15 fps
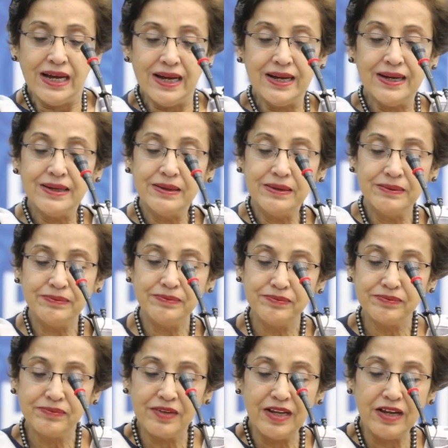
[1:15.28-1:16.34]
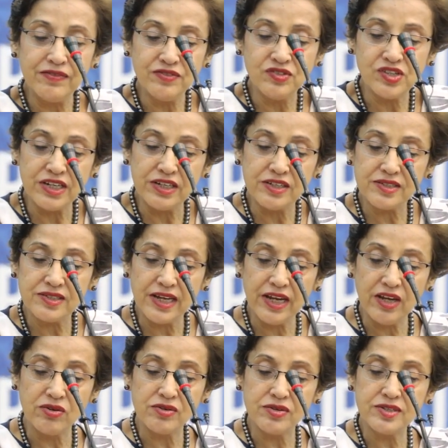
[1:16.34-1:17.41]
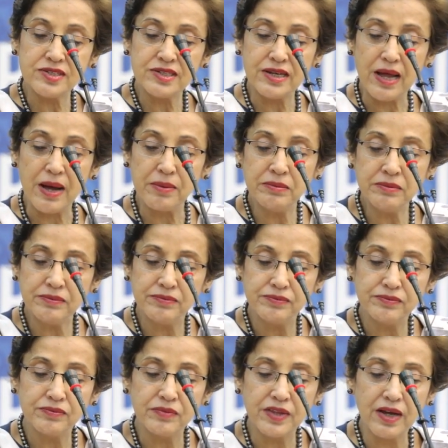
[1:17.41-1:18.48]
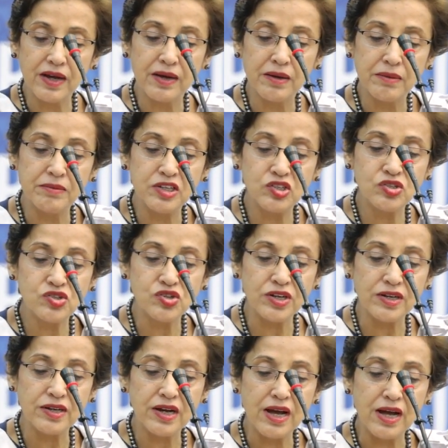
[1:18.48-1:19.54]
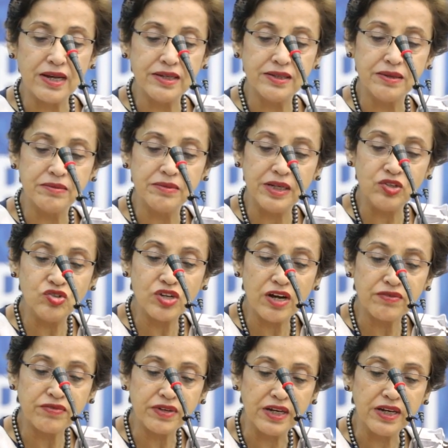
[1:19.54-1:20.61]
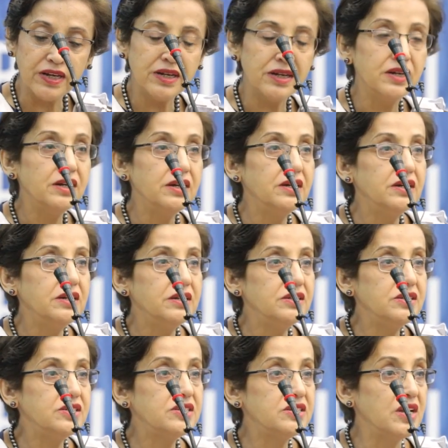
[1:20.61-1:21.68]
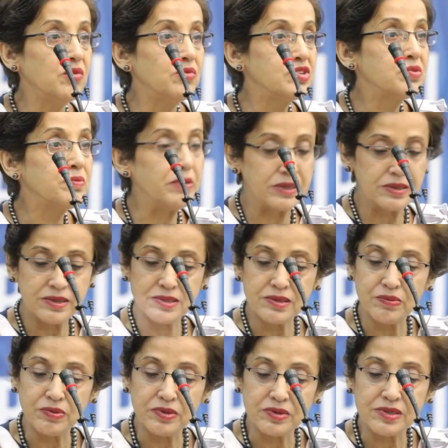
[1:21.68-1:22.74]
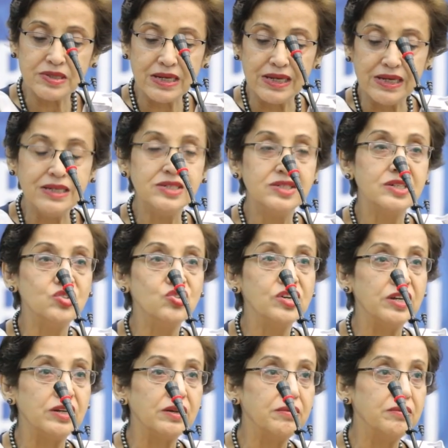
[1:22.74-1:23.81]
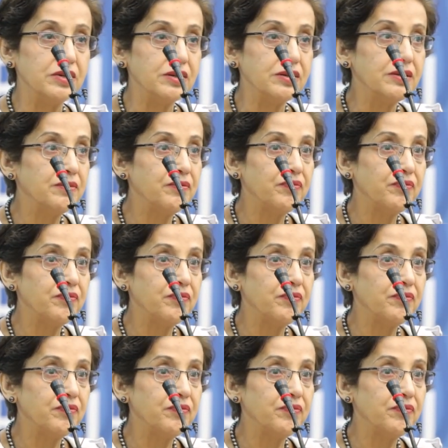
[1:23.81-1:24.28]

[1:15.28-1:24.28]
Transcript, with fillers: Uh, Lieutenant General Zahirul Islam, uh, Major General Khalid Amin Jafri, distinguished participants, ladies and gentlemen,